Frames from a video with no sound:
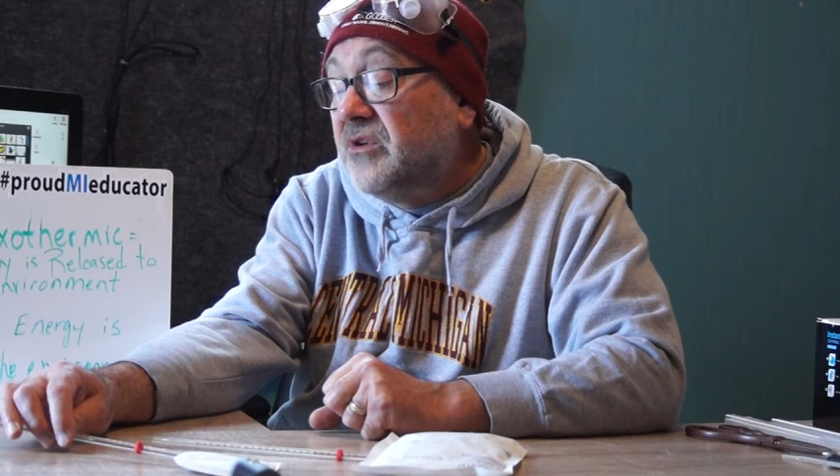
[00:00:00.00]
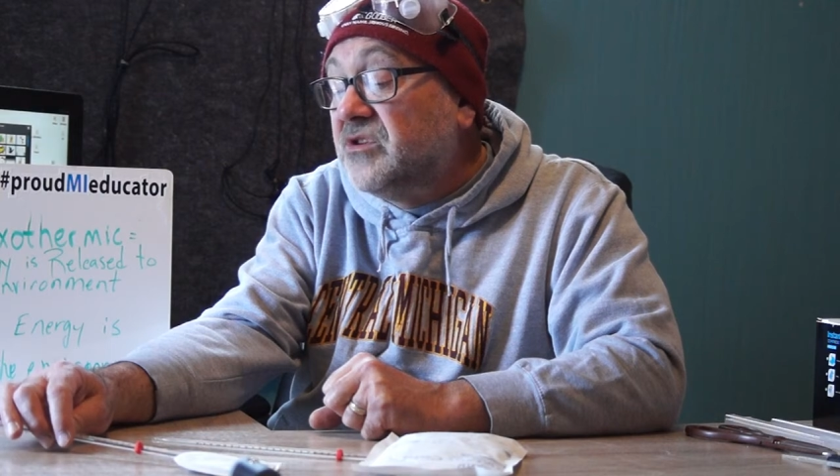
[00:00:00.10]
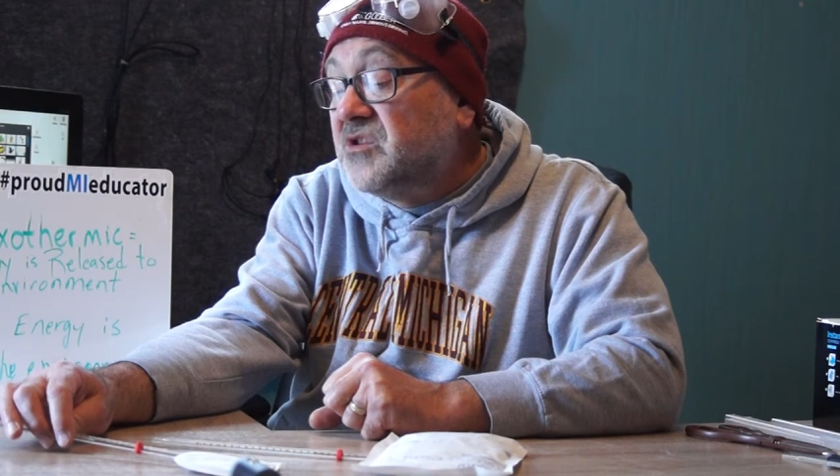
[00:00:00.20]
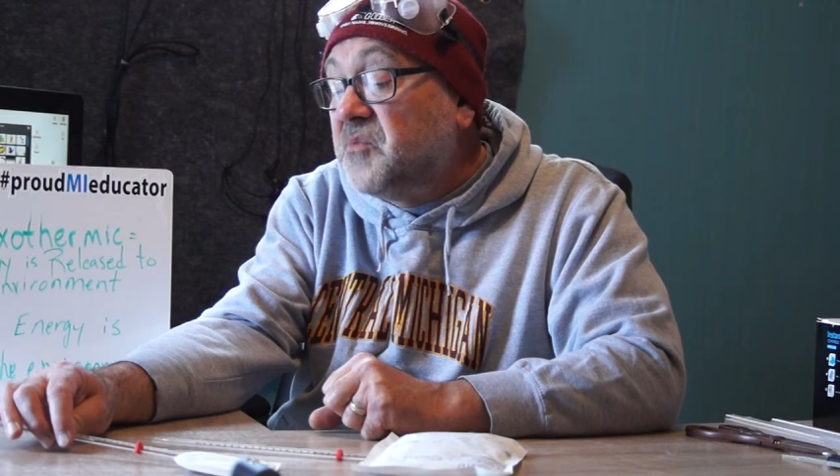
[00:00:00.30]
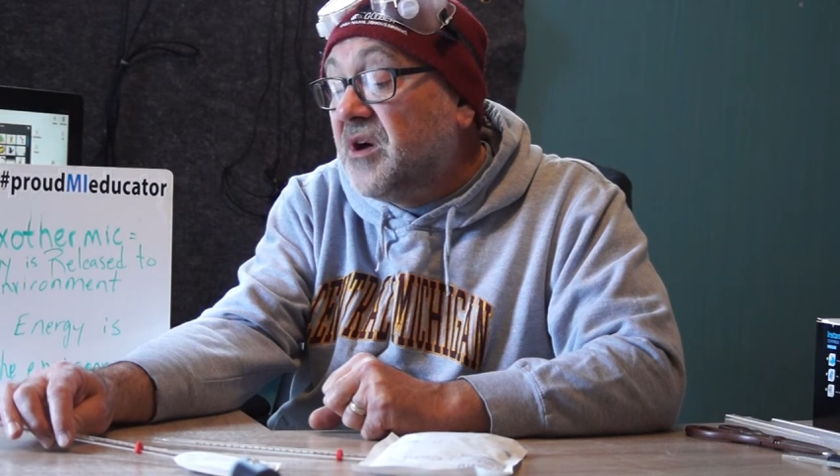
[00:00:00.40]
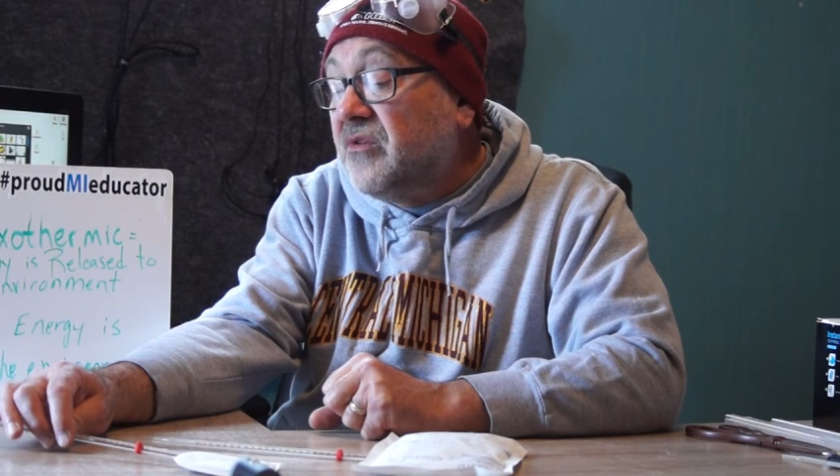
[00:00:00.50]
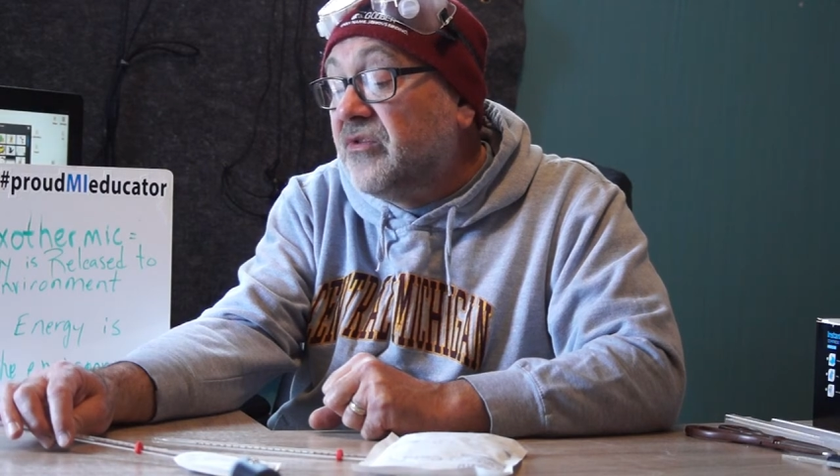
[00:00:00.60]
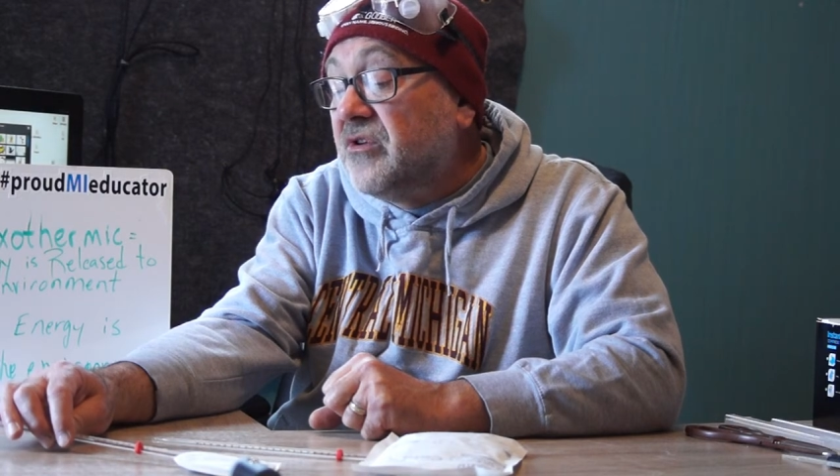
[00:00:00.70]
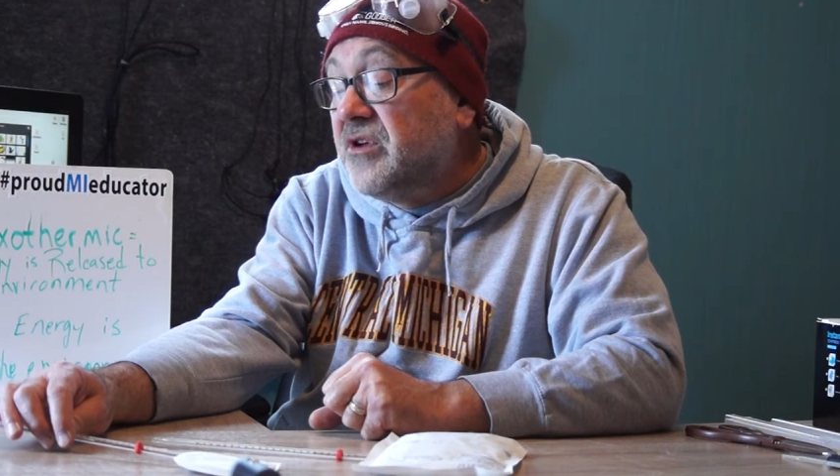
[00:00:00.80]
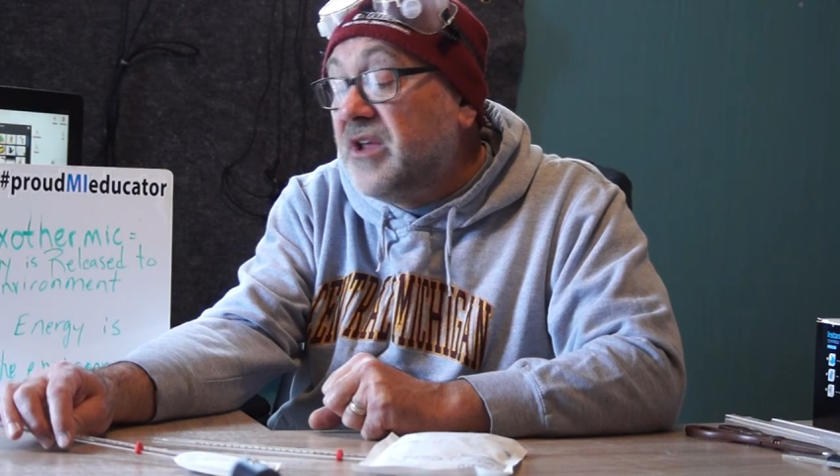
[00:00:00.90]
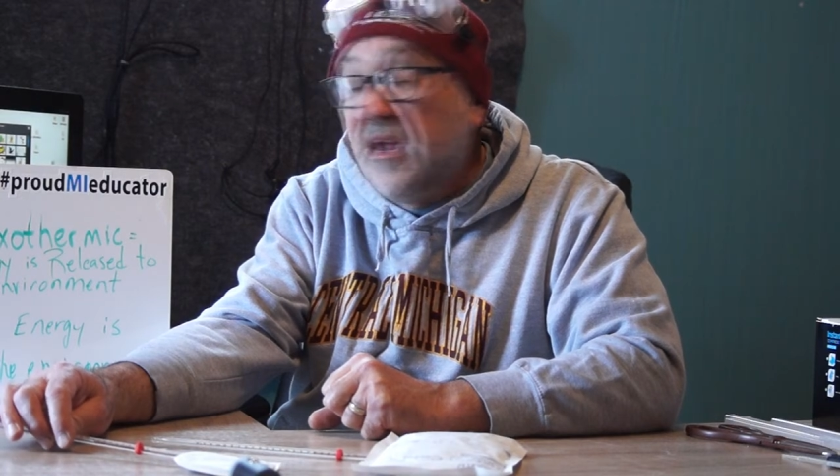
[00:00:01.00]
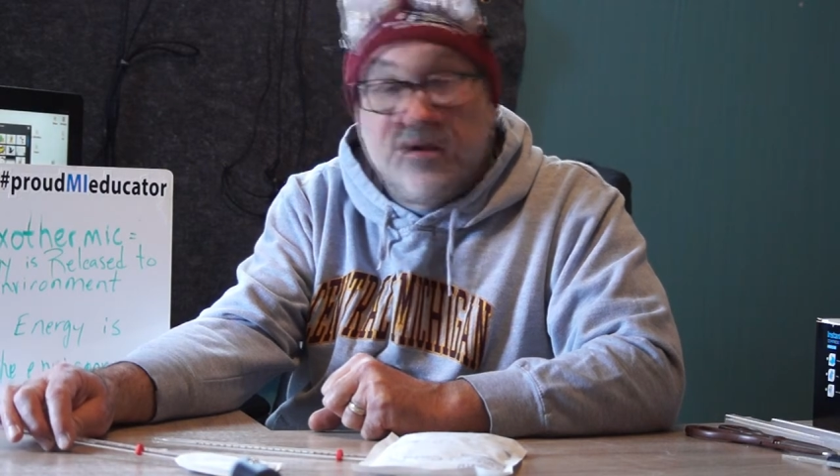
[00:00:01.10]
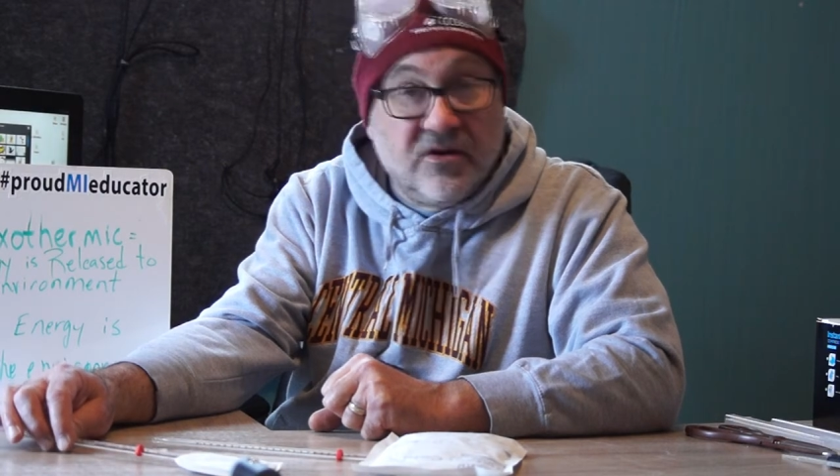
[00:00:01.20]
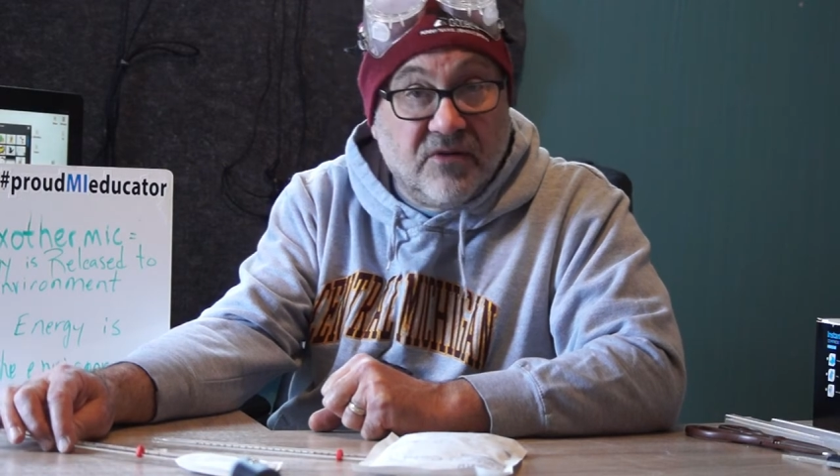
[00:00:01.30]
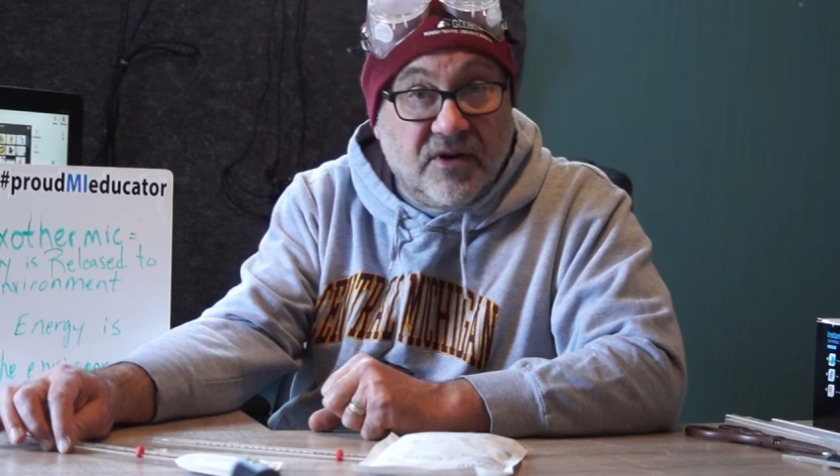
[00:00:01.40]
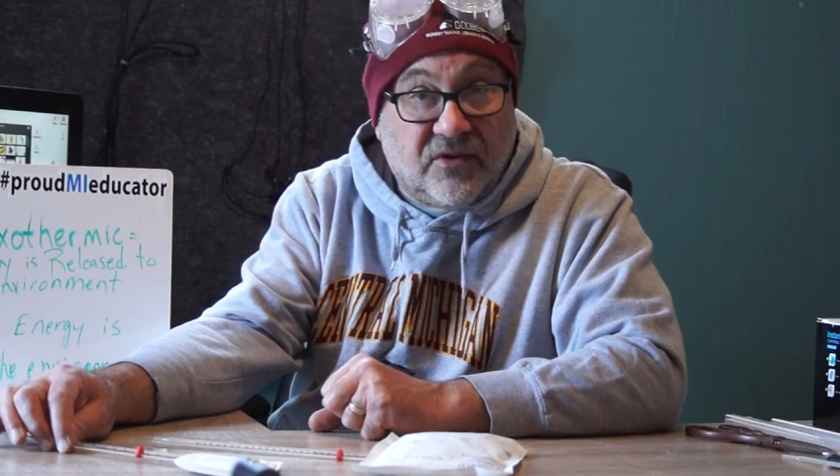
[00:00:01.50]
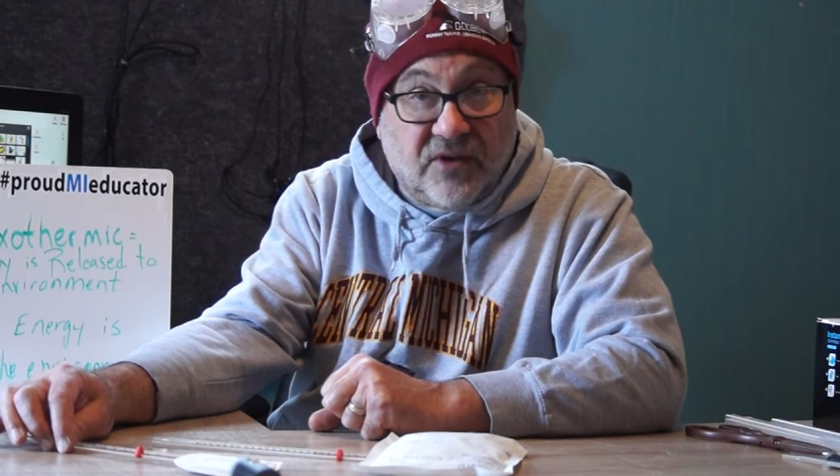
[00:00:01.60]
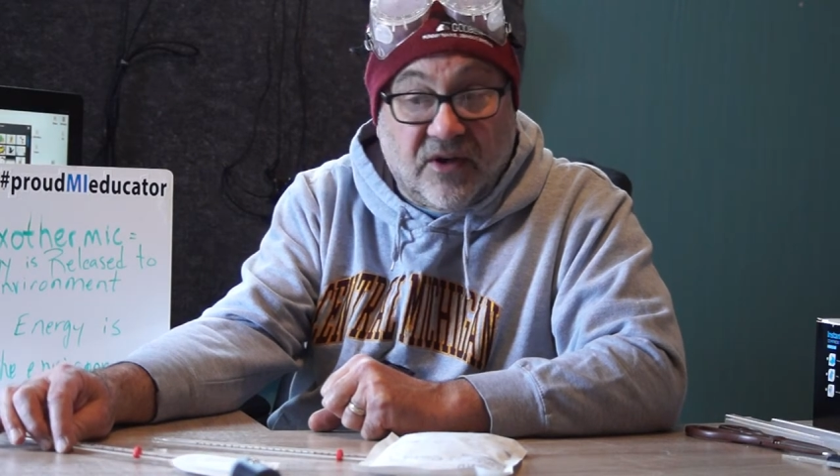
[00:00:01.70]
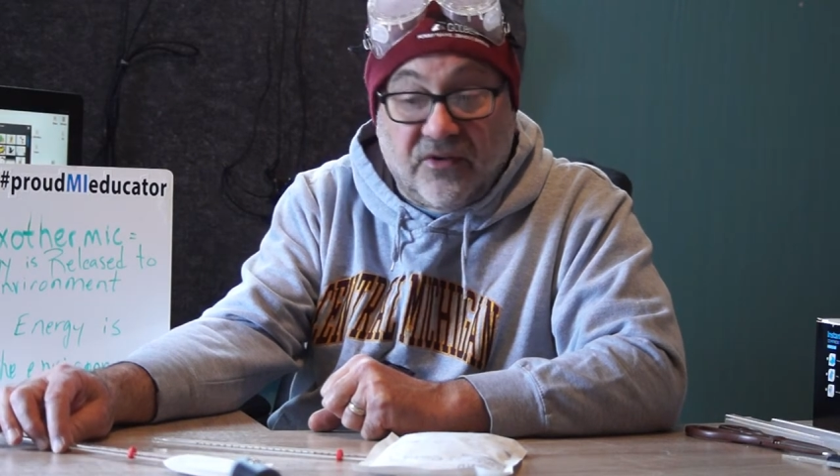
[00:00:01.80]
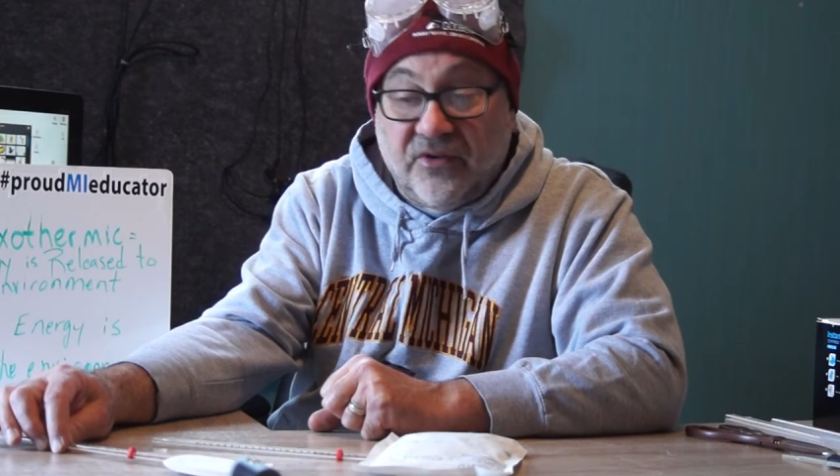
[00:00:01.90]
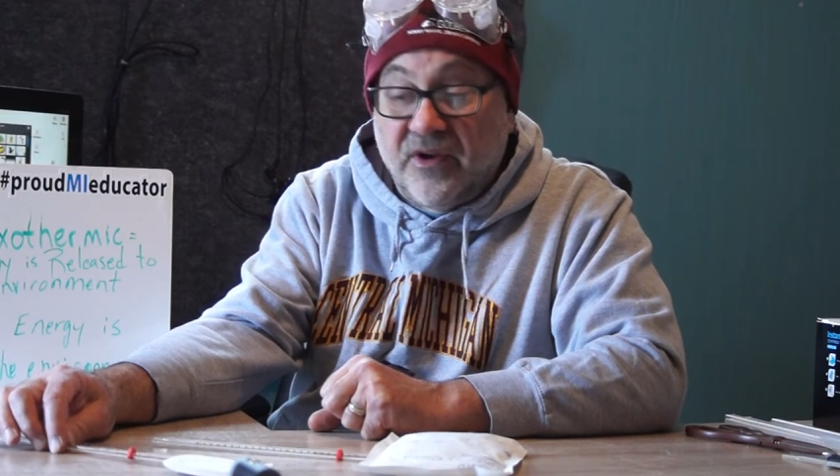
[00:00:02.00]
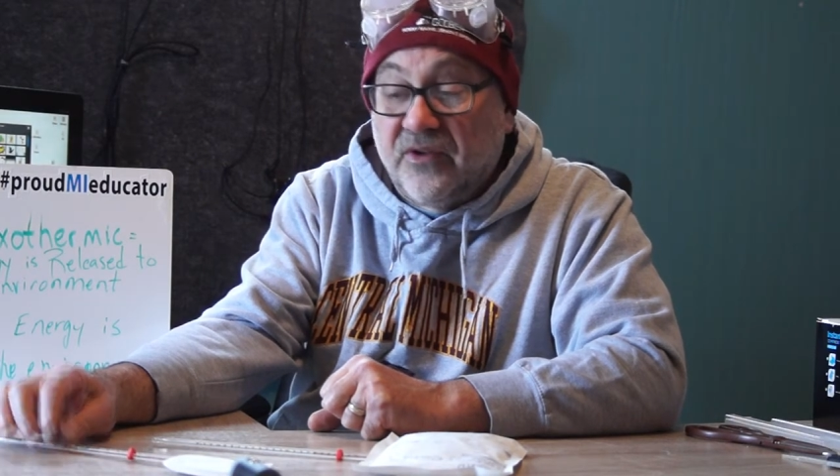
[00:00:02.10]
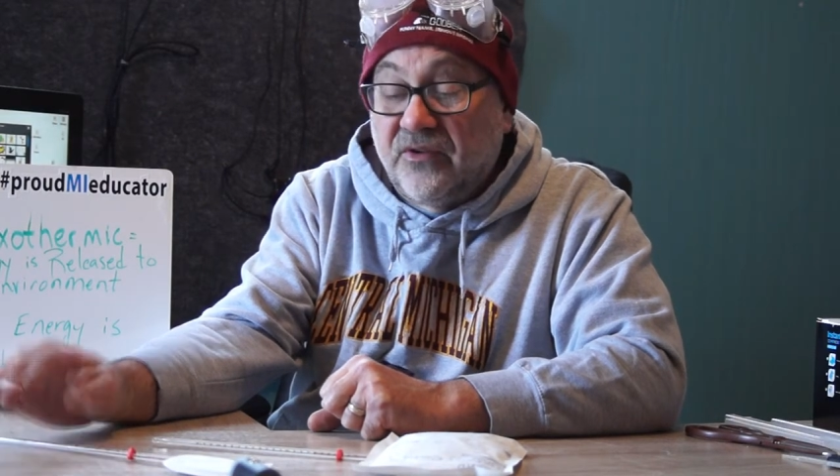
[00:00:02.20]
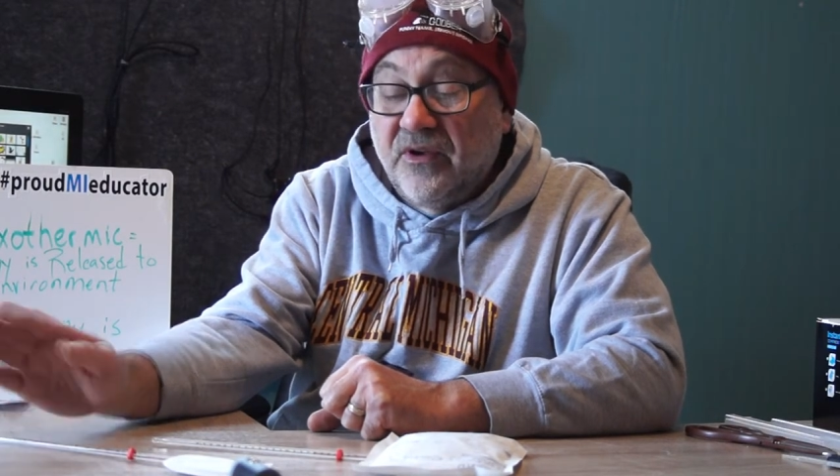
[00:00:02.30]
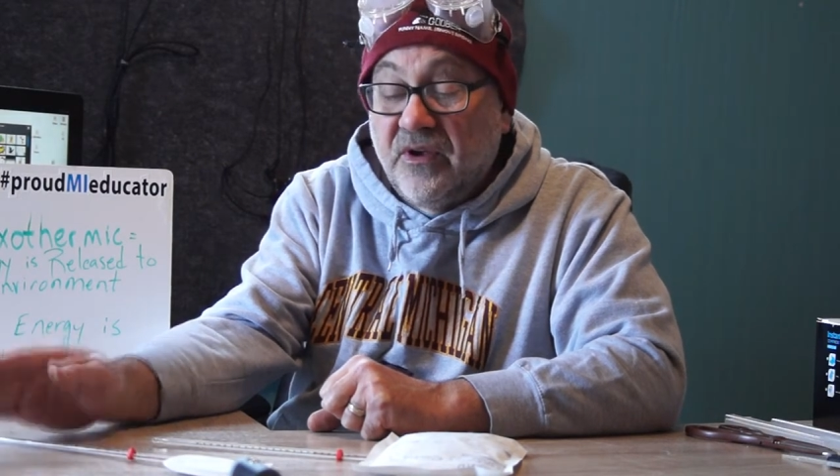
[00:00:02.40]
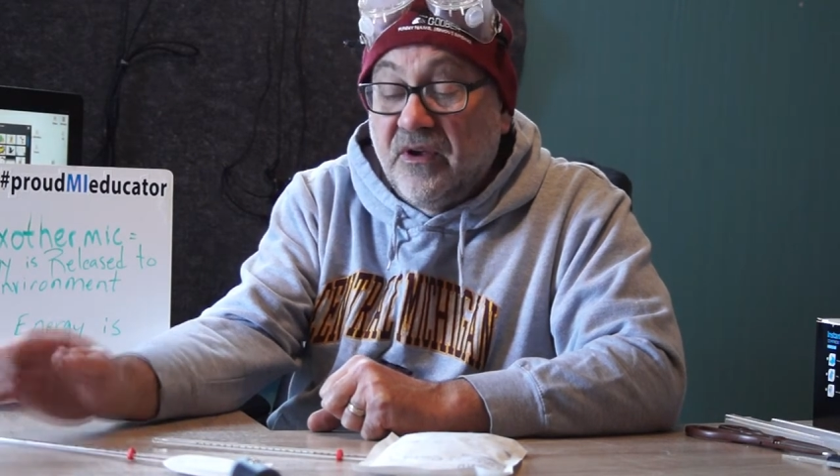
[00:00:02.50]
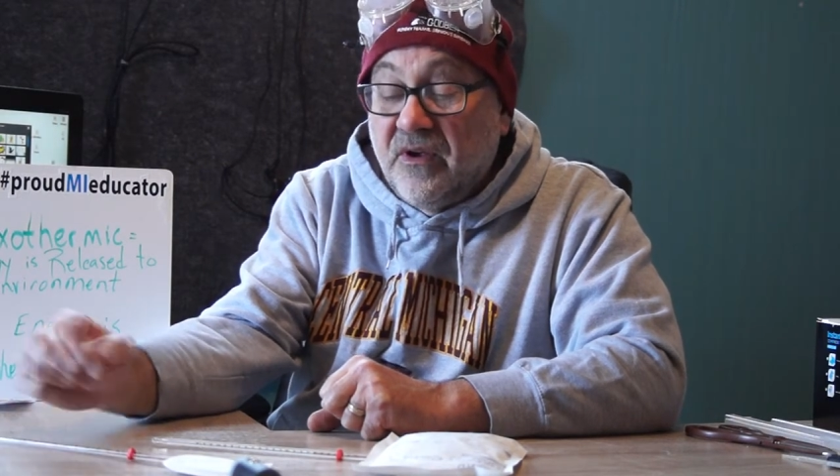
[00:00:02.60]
which is about 38 degrees Celsius.